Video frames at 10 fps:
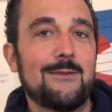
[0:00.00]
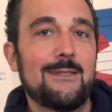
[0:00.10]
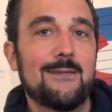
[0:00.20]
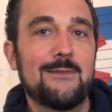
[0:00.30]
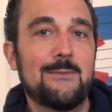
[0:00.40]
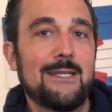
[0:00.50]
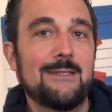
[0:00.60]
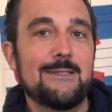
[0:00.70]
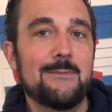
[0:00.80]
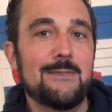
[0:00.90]
I'd love to make
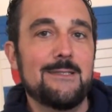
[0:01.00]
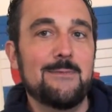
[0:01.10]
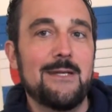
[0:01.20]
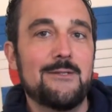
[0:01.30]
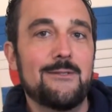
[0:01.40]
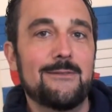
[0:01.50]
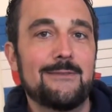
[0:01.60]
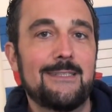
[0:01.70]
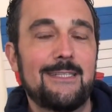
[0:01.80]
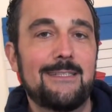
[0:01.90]
you something special,
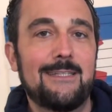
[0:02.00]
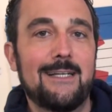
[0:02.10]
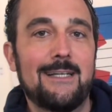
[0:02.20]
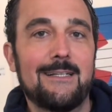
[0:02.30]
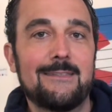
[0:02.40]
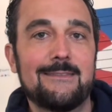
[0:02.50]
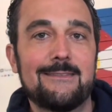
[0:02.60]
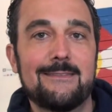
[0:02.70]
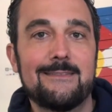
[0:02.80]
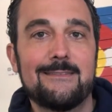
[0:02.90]
and
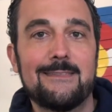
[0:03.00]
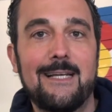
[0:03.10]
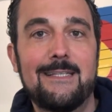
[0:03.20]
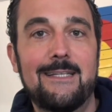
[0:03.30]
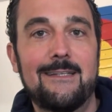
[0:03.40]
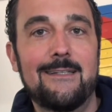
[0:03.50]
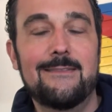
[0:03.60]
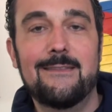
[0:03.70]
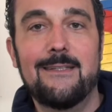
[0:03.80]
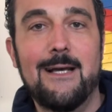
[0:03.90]
idea
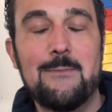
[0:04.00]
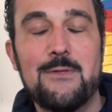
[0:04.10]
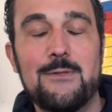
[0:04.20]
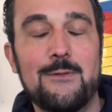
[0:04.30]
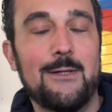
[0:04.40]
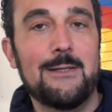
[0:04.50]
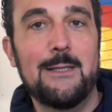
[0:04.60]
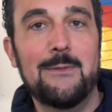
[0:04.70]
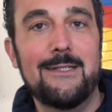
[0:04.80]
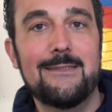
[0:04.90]
options are
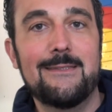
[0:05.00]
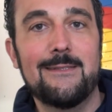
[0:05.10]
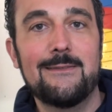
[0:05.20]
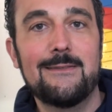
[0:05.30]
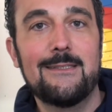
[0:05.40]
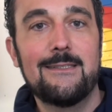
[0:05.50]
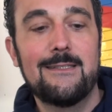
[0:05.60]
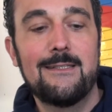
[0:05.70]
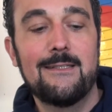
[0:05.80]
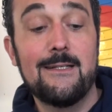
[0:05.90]
unlimited, so
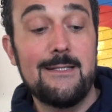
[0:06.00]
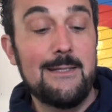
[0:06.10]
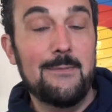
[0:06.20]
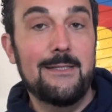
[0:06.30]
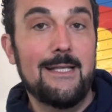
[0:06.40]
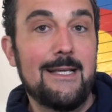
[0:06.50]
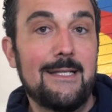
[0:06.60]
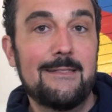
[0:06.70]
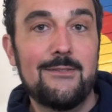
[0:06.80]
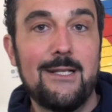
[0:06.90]
look us up
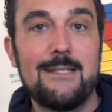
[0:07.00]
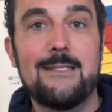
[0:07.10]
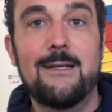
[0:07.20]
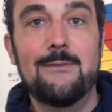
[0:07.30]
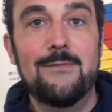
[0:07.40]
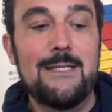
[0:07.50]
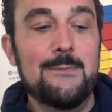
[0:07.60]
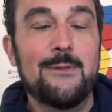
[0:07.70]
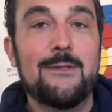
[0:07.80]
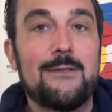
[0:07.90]
online, check us out on
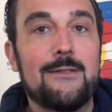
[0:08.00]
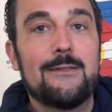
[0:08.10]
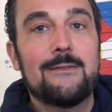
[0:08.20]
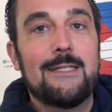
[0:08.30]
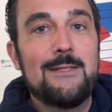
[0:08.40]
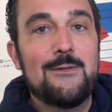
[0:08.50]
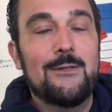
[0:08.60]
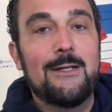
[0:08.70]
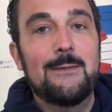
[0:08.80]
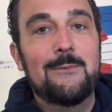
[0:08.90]
Facebook or
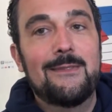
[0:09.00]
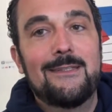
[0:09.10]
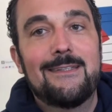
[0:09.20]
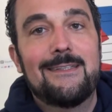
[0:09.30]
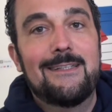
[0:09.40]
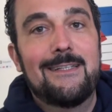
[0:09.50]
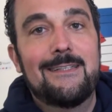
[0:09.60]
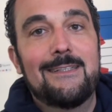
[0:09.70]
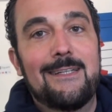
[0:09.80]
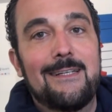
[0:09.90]
Instagram,
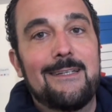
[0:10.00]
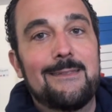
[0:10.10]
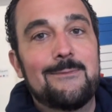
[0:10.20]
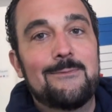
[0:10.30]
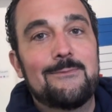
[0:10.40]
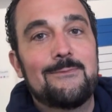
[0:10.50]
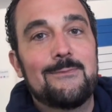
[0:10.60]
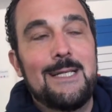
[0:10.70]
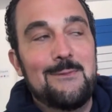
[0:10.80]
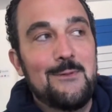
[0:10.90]
and
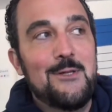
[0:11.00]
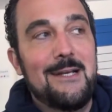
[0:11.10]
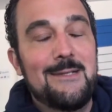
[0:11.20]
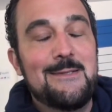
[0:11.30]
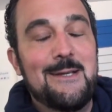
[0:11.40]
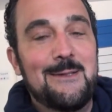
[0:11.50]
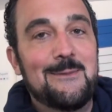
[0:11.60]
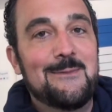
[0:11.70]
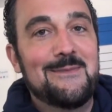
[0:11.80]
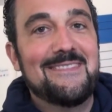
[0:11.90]
thanks for checking us
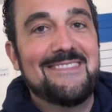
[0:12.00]
out.